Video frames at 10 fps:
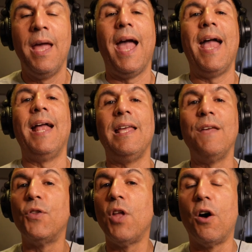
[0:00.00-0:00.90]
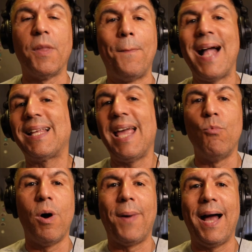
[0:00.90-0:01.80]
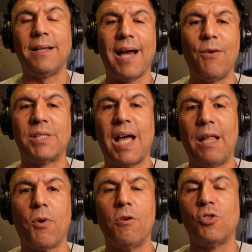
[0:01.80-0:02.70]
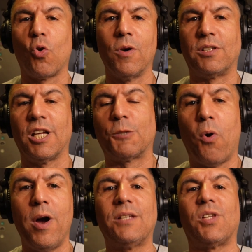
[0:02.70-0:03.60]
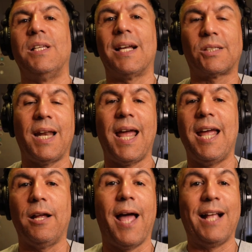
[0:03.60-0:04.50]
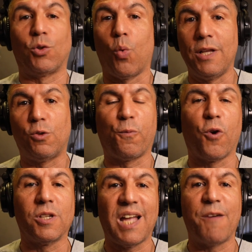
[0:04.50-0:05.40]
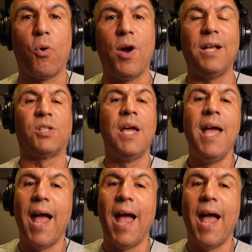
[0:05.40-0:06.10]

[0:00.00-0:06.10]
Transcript: And even though the bad game won by Tyrese Halliburton scoring six points, and yesterday had twenty-two first half points,